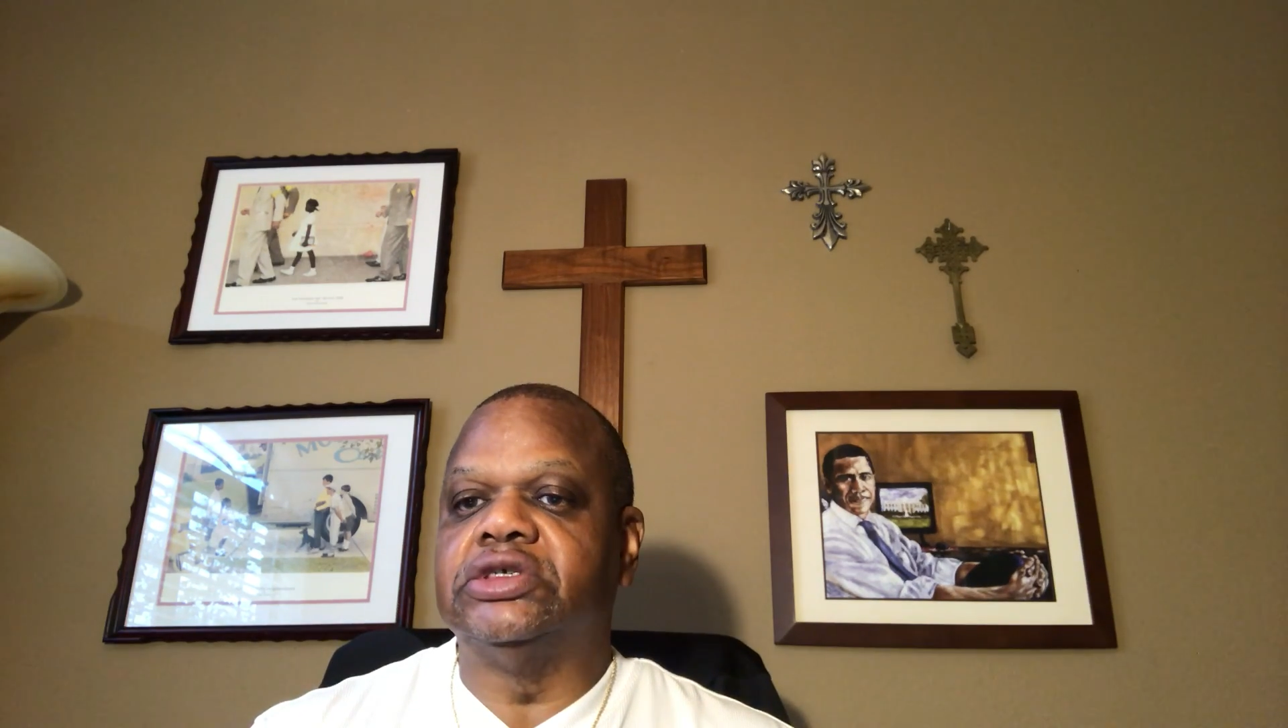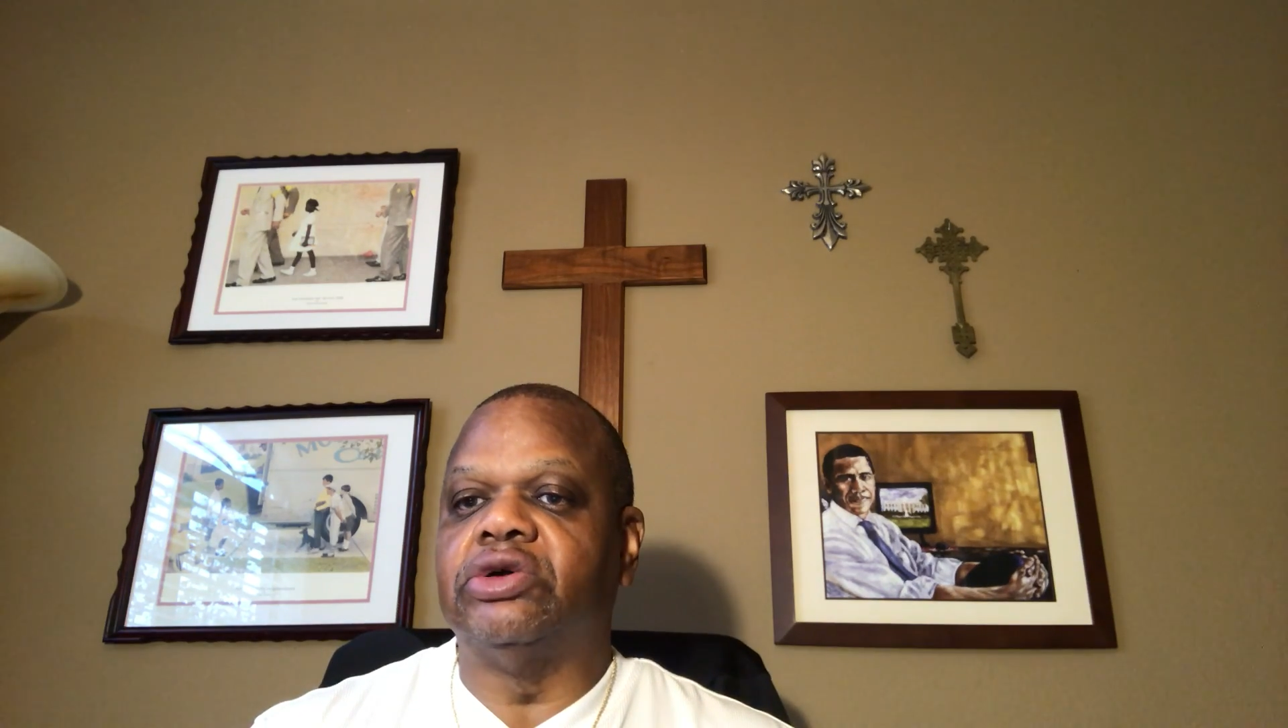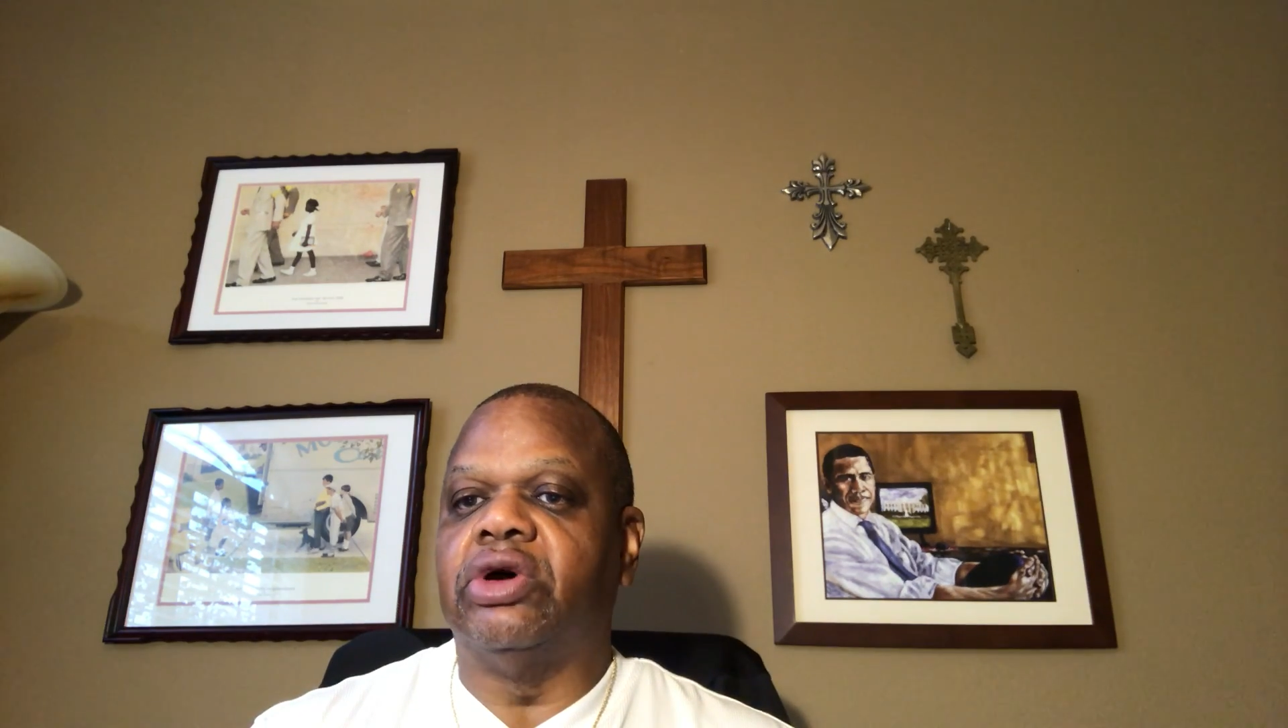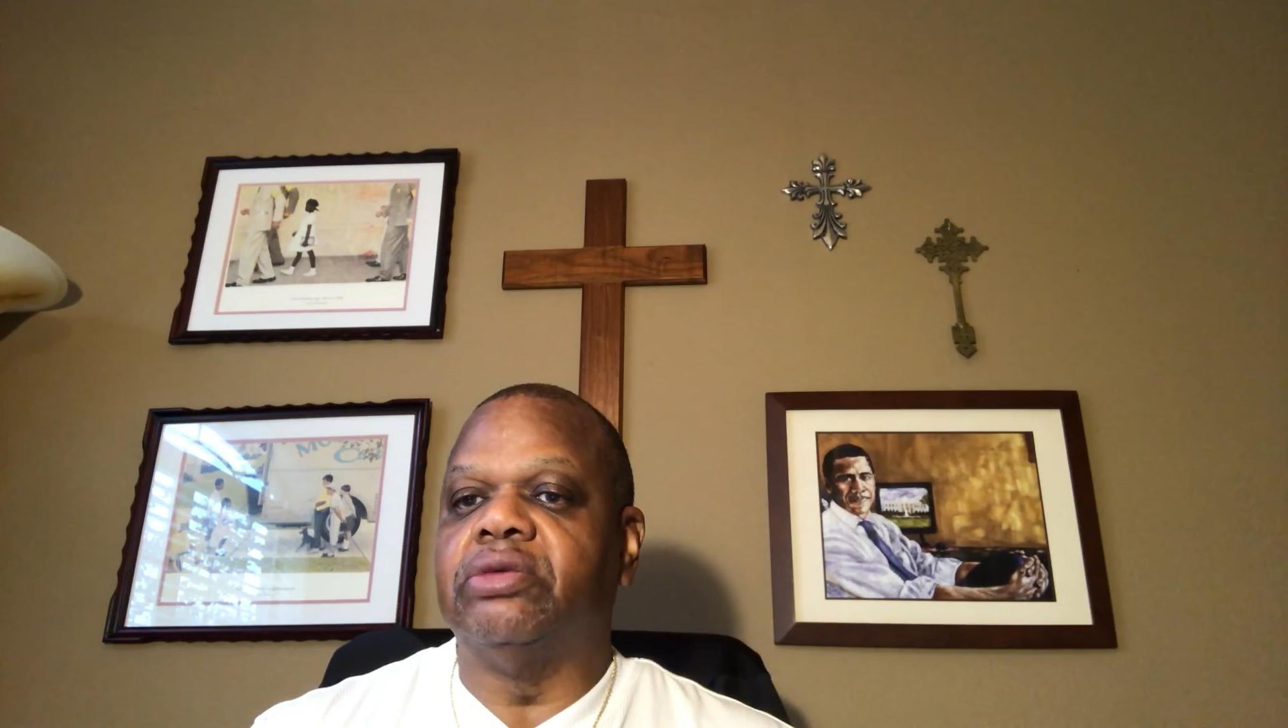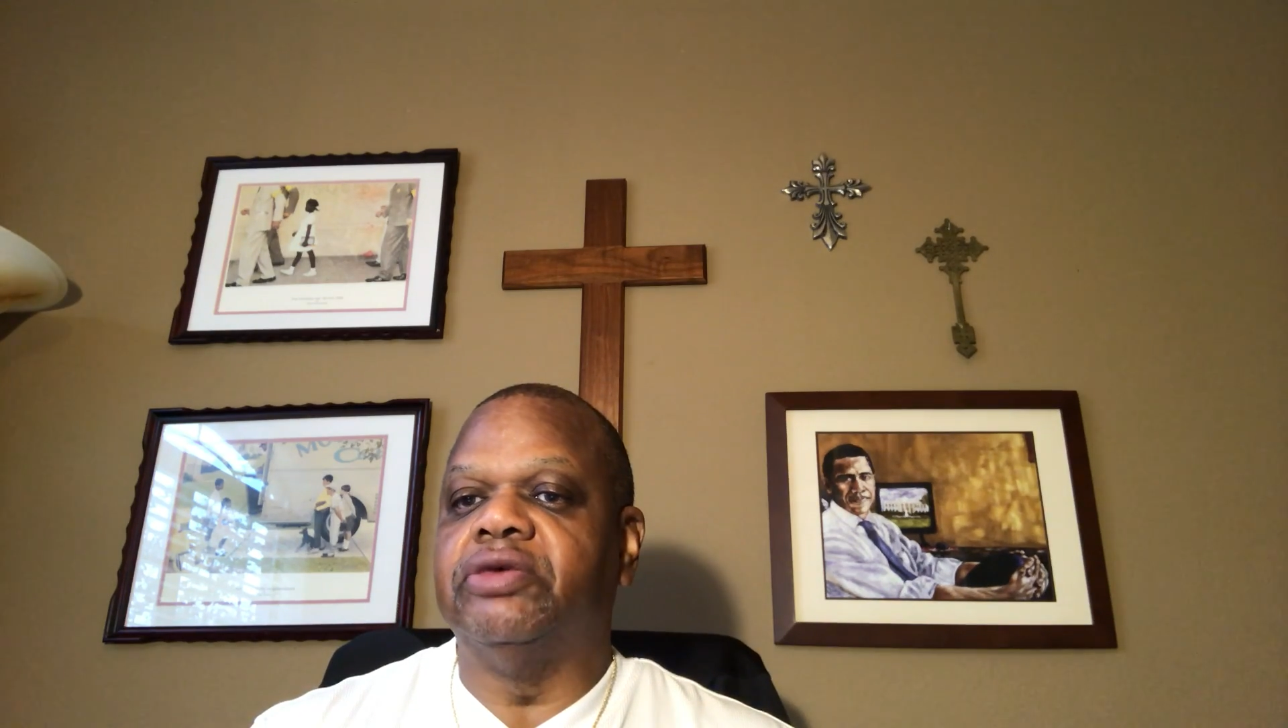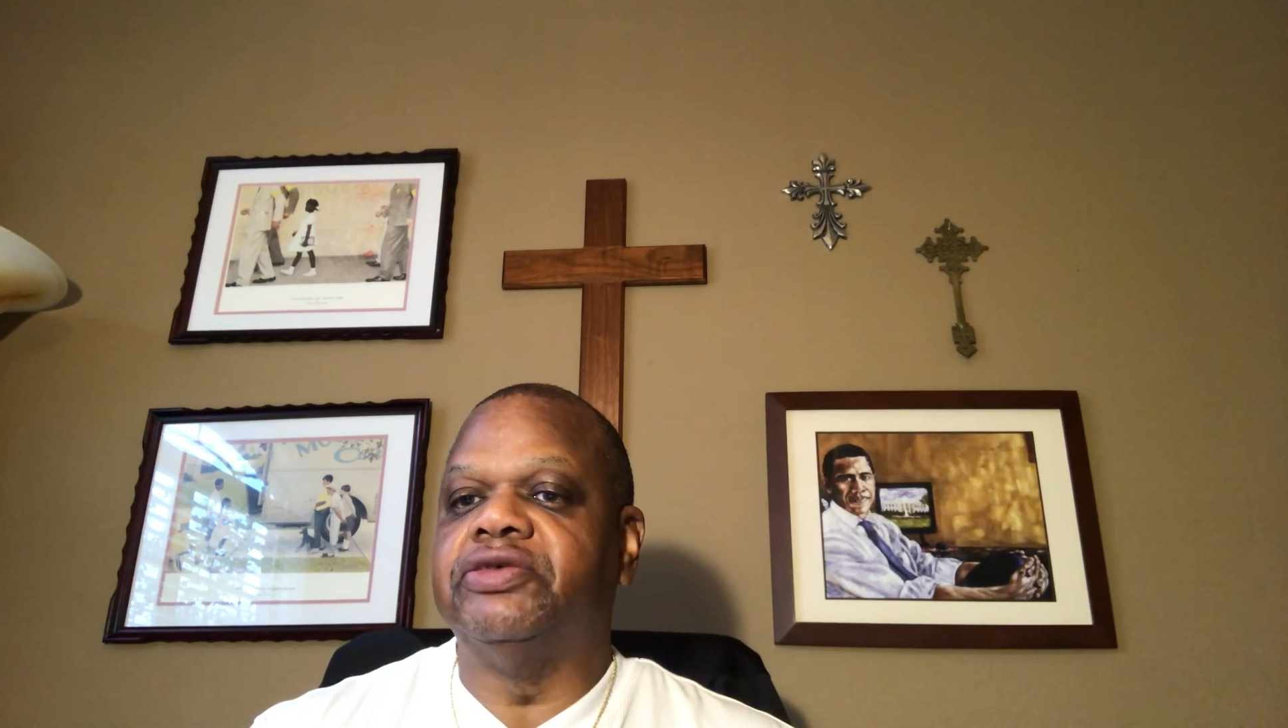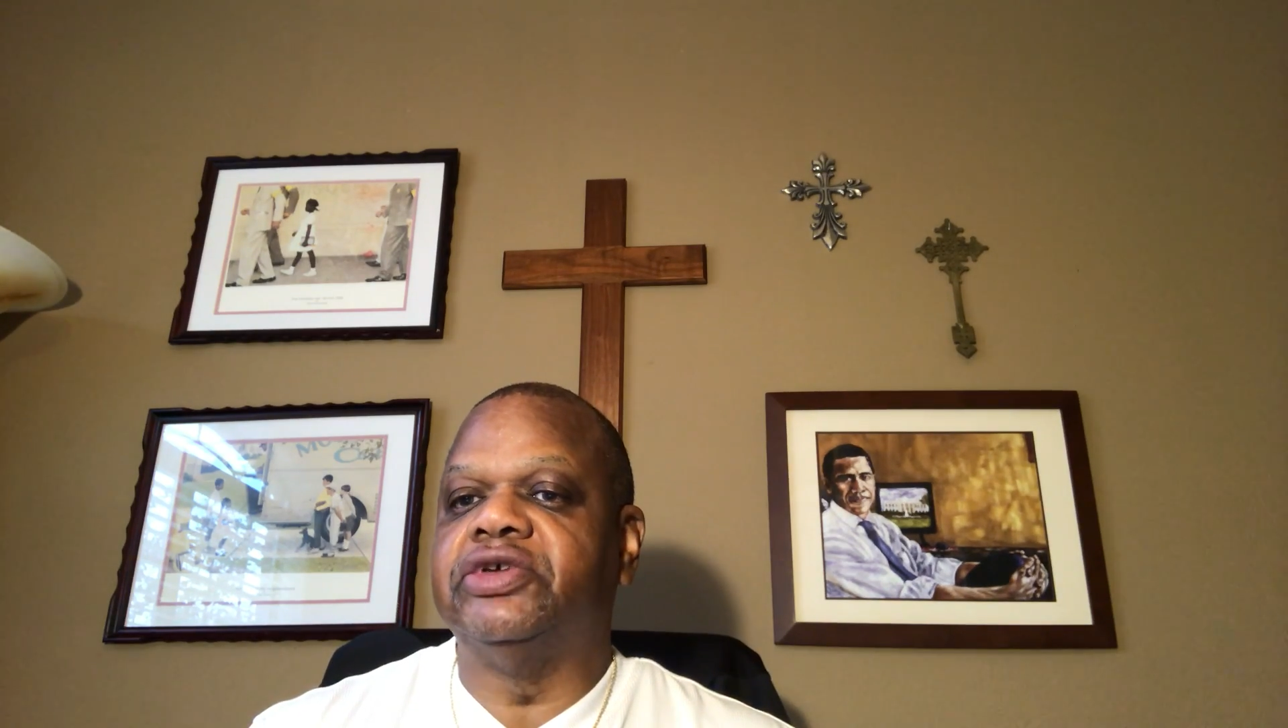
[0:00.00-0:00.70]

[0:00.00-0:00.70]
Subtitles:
starting with